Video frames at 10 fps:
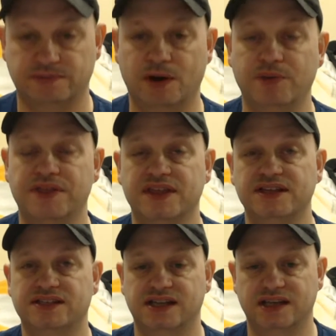Both of
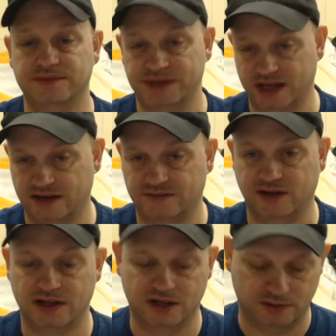these teams have
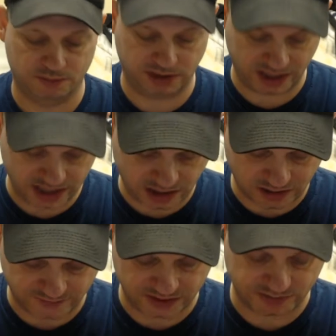
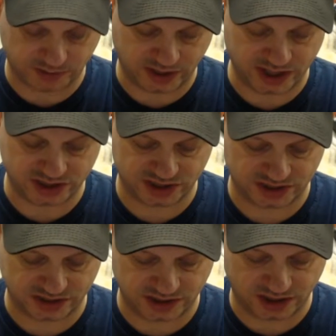playoff inspirations.